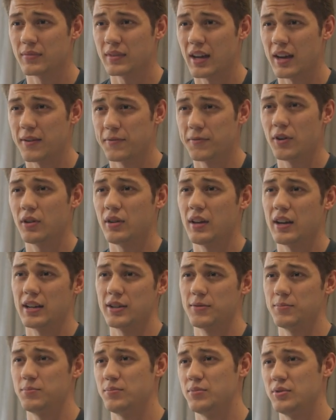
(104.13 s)
I felt
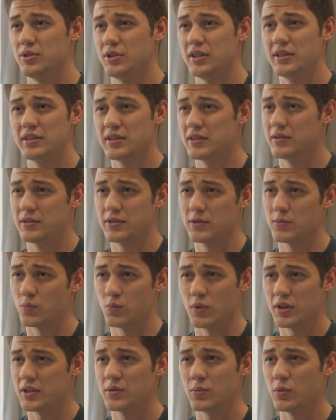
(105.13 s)
like Jesus
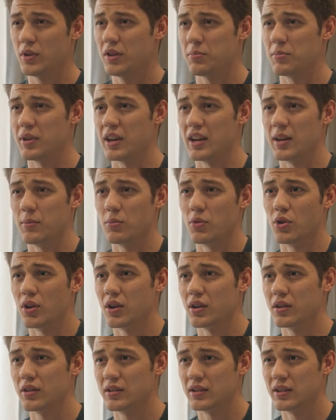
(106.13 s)
wasn't with me
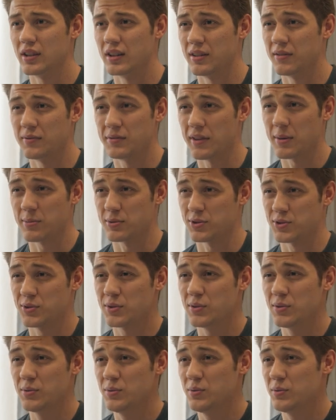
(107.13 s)
anymore, and if that was
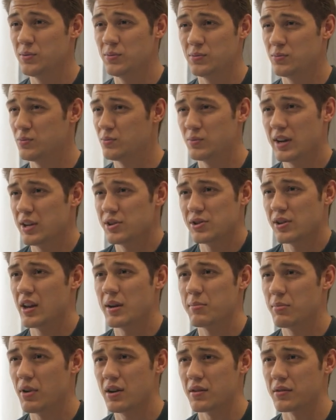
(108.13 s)
true, why should
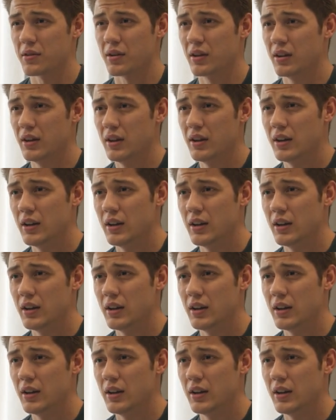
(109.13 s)
I bother?